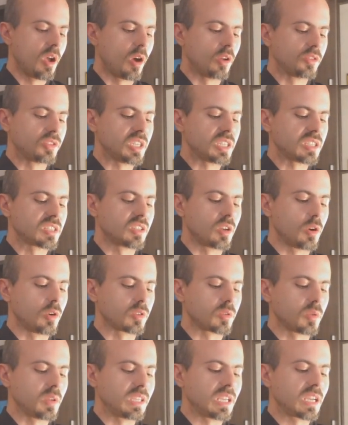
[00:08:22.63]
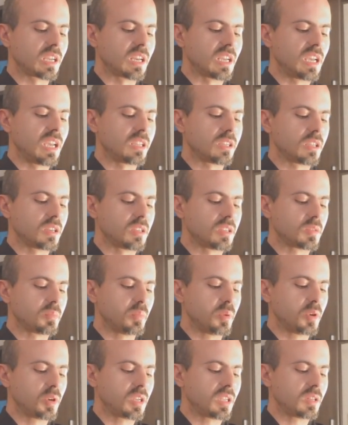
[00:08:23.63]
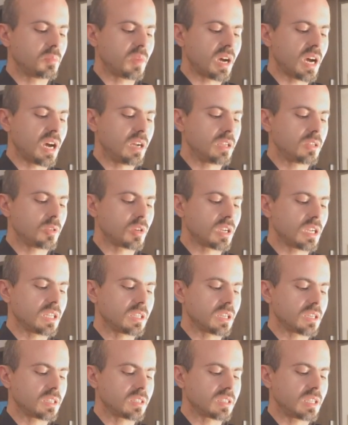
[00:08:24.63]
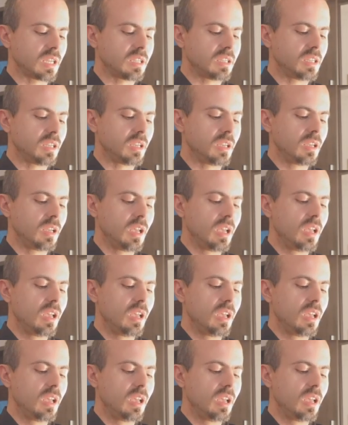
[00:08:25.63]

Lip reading: On this note, when the creator is poor in mind or understanding,